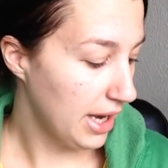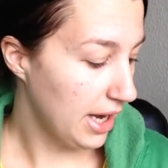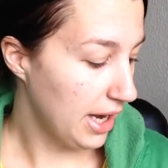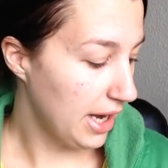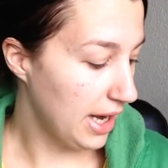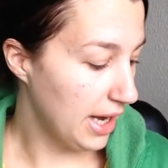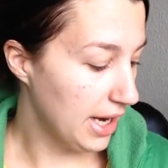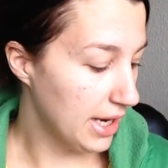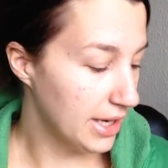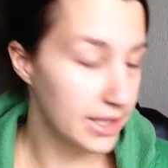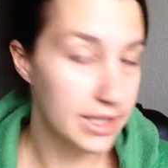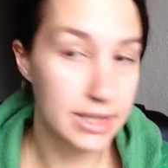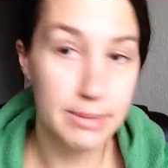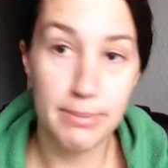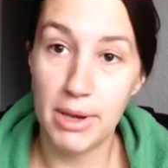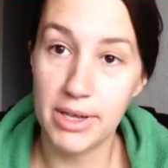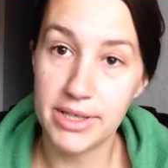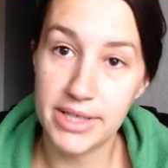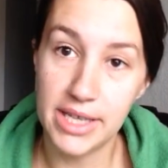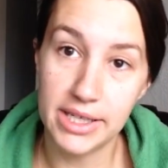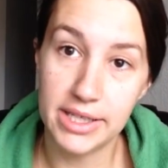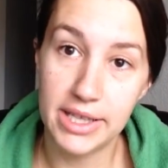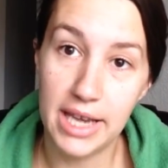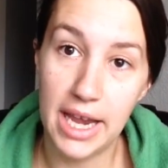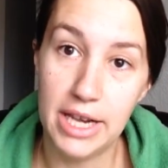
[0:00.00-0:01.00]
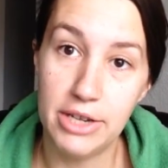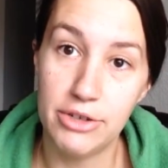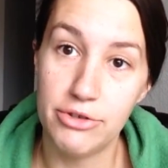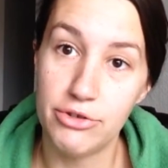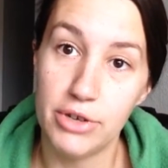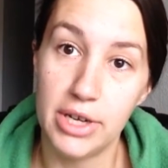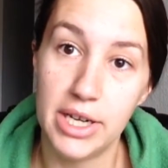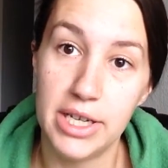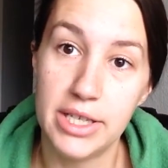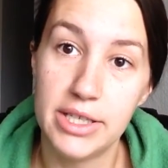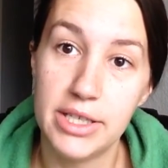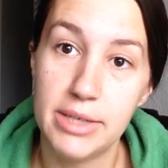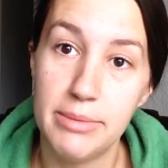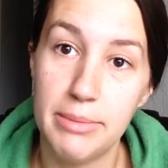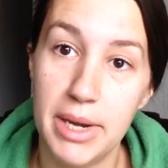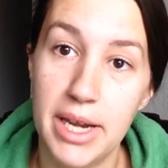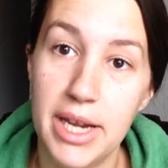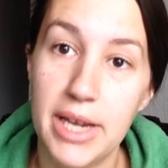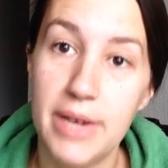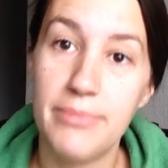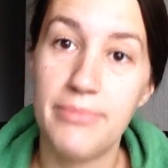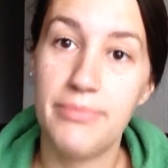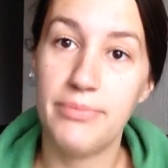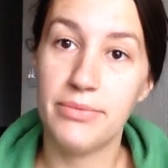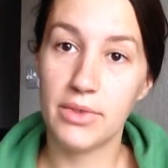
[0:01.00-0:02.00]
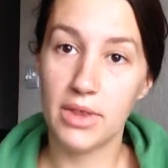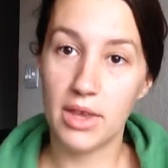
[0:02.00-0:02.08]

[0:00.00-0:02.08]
And it smells like tangerine to me.